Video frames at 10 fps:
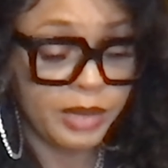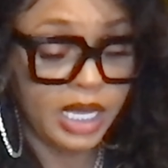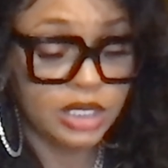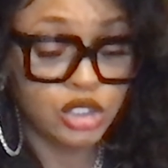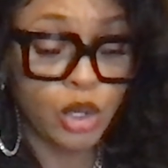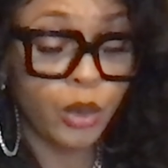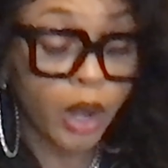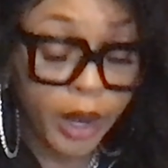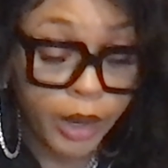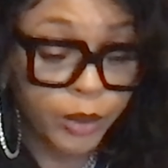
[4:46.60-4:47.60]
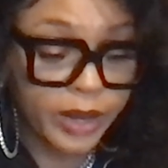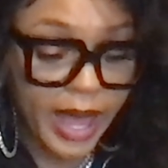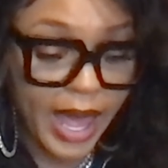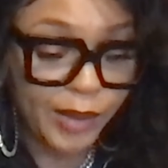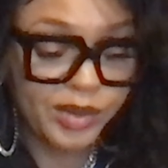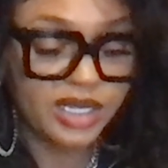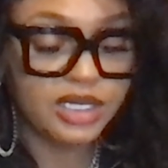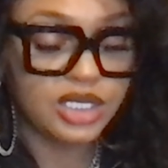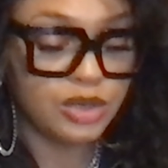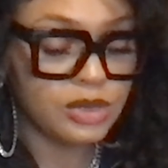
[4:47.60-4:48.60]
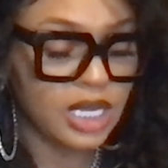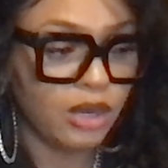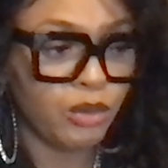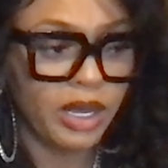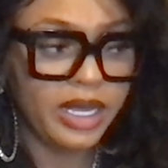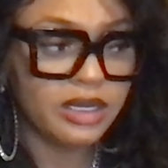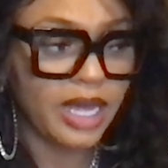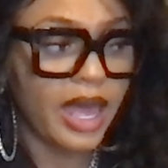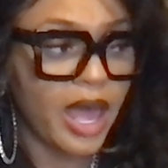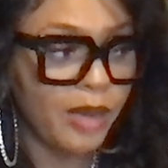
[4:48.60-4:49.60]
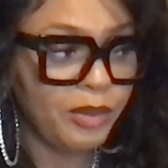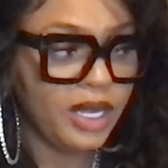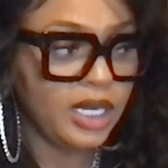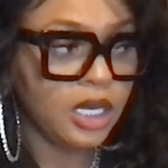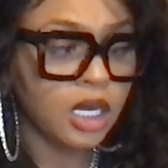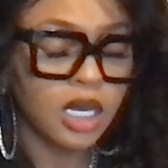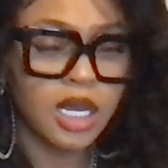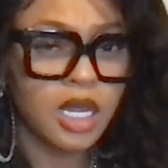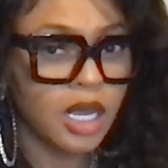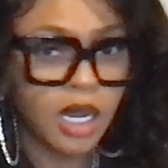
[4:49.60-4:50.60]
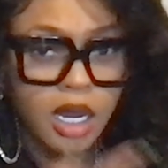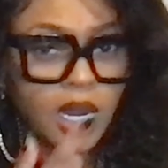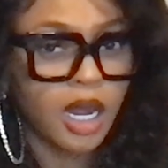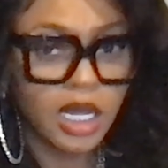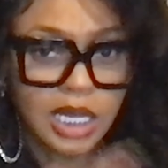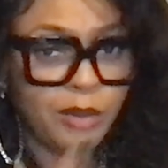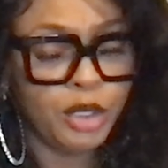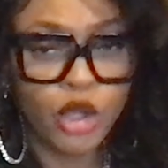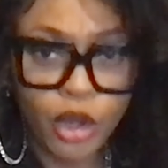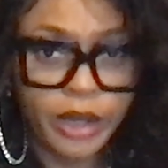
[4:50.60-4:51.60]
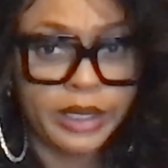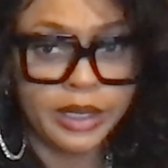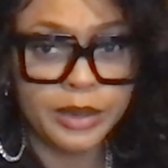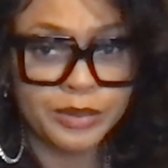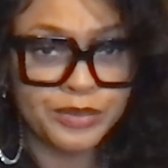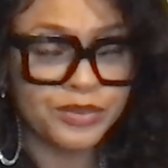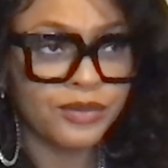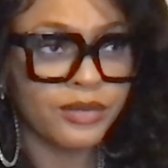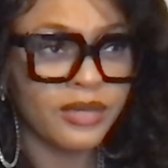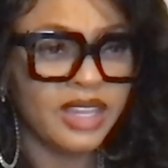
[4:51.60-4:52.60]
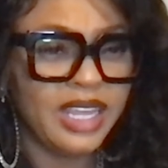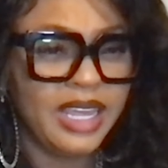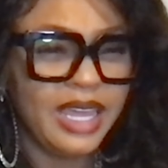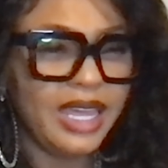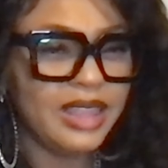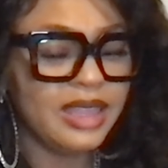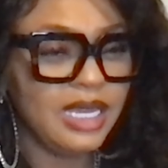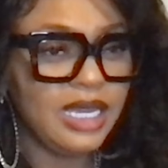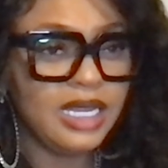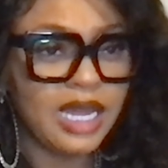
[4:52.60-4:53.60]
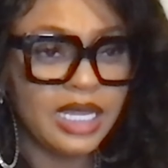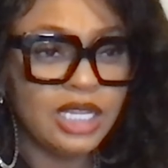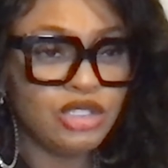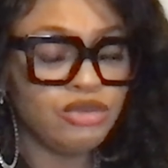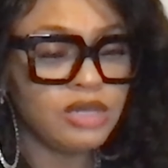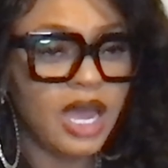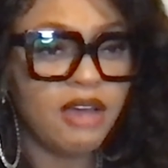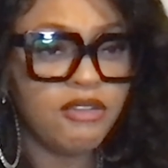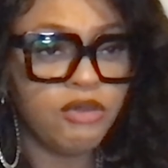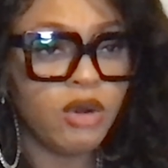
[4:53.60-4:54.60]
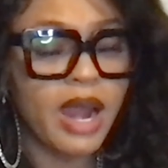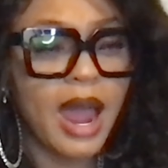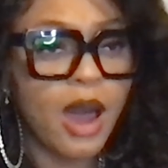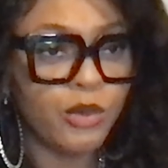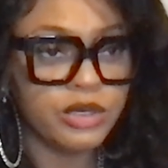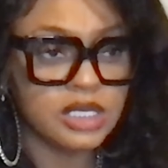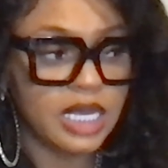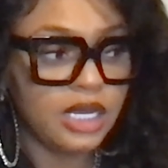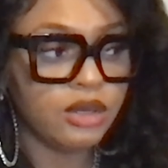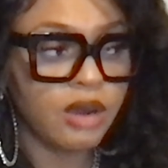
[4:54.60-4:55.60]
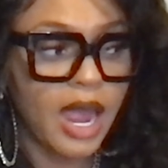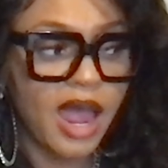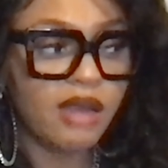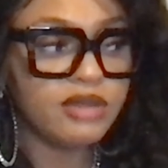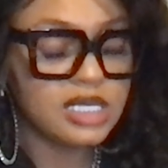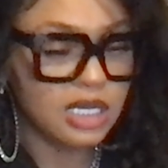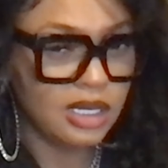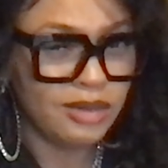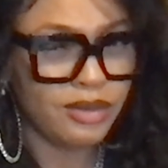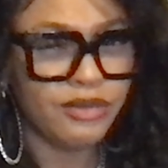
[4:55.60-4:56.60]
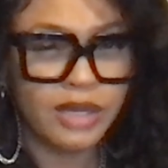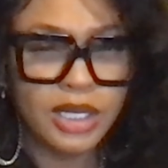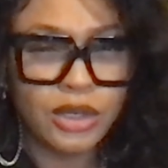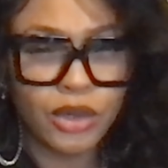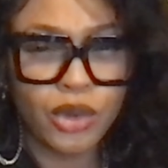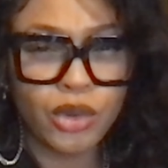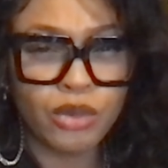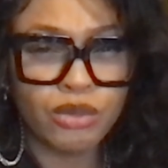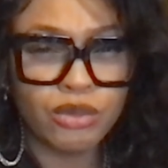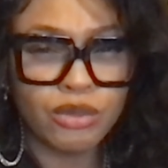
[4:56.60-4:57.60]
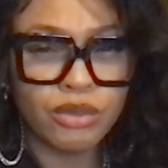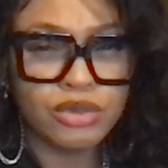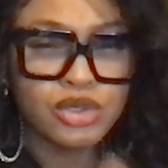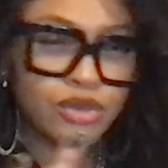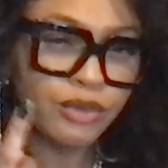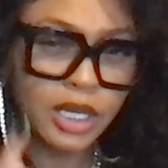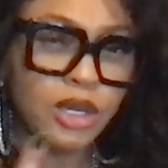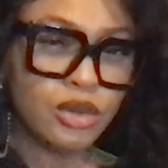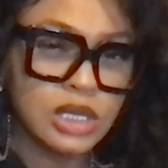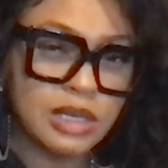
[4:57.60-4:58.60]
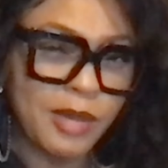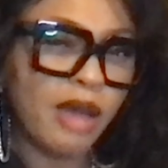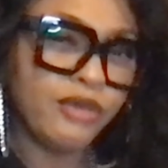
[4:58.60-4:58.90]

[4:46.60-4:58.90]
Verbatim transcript: and told her what happened. She was like, what? That happened? Let me call him. And then, I kid you not, 4 hours later, I received a video, 2 videos to my